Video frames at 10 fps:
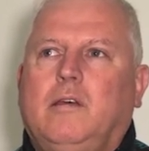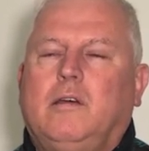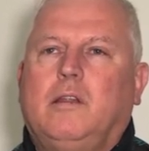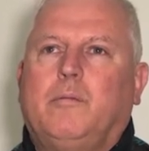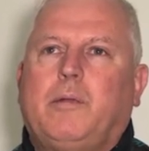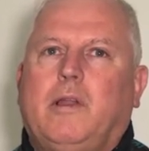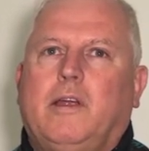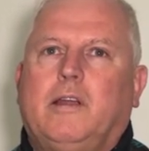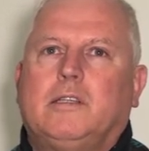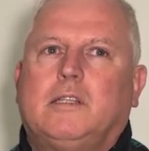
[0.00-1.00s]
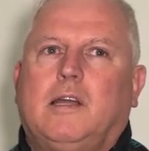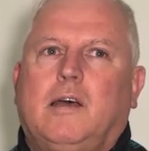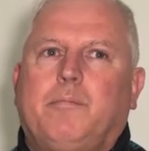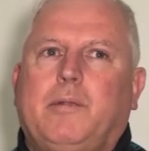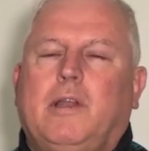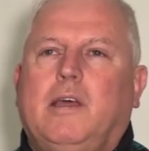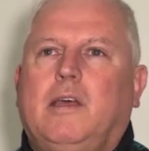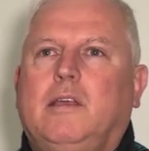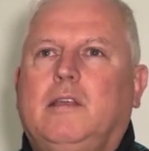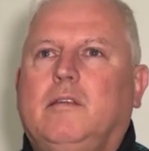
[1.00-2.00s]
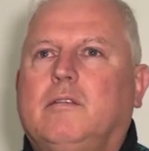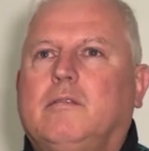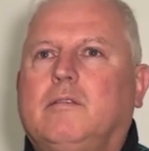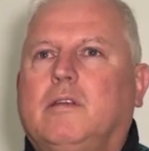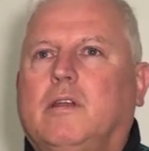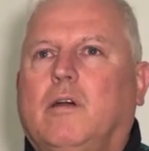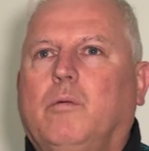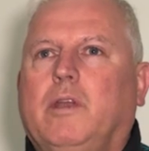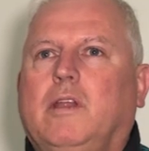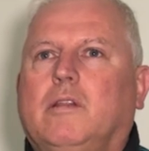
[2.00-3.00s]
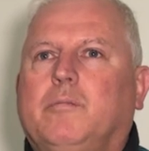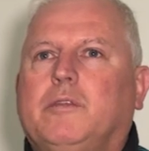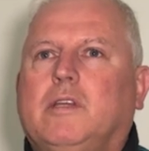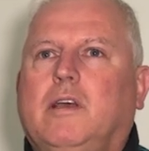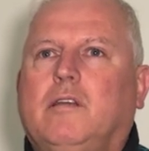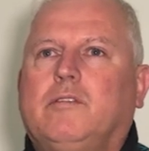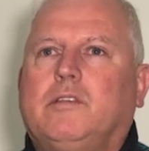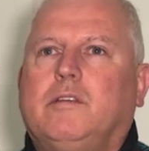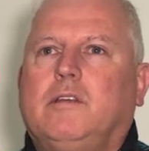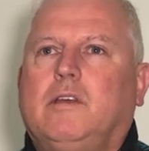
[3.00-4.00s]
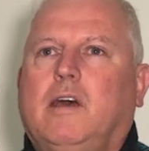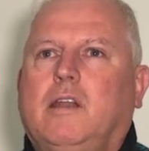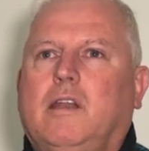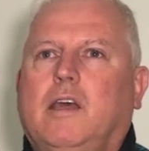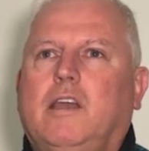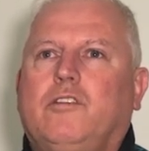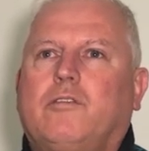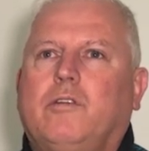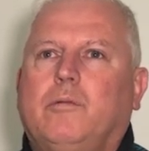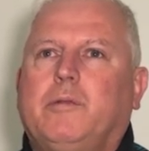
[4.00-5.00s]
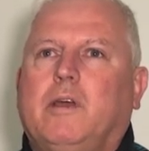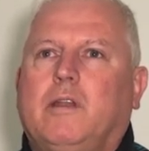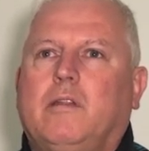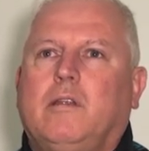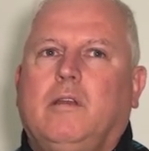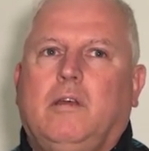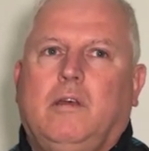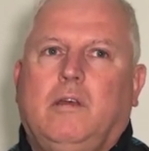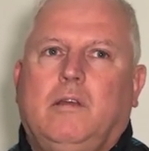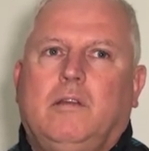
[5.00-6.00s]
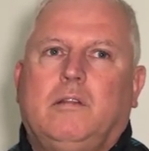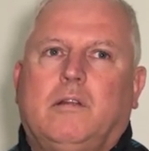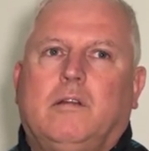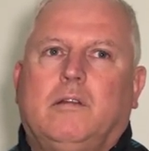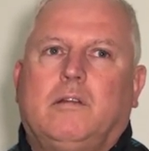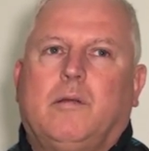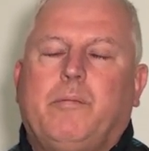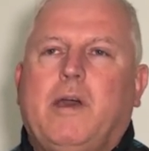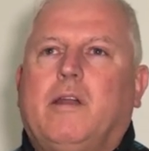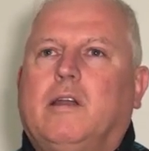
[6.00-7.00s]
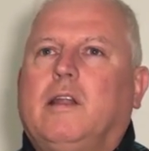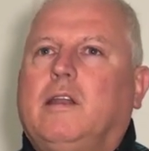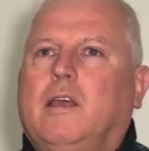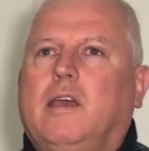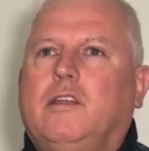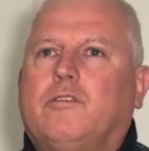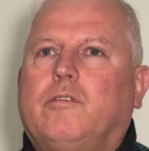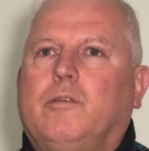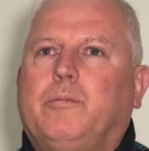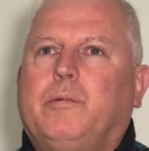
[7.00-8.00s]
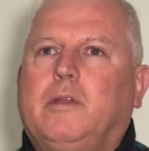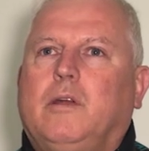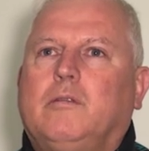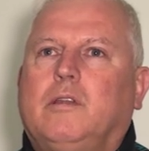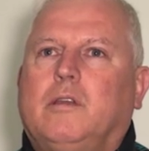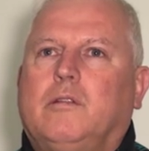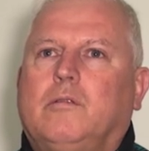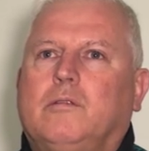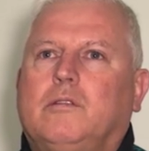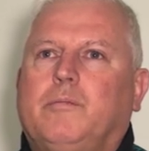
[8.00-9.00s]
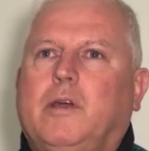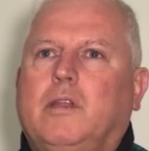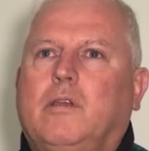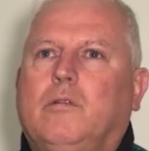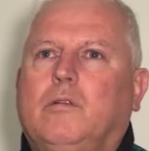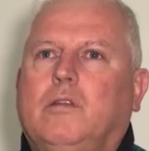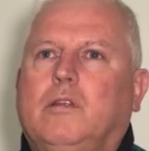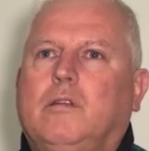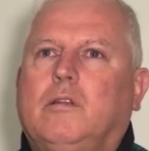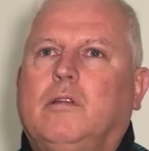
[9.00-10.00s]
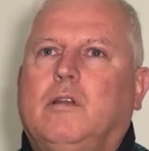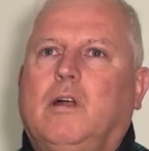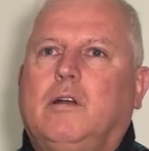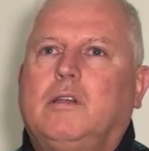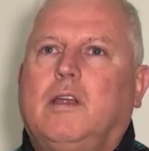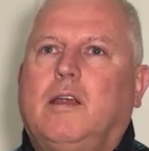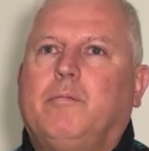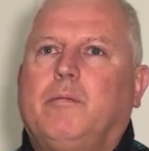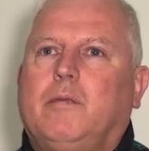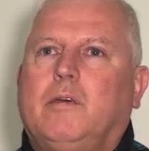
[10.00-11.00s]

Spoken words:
I think players that play, you know, within themselves at an age group that they're better than the age group, I don't think it does them any good long term.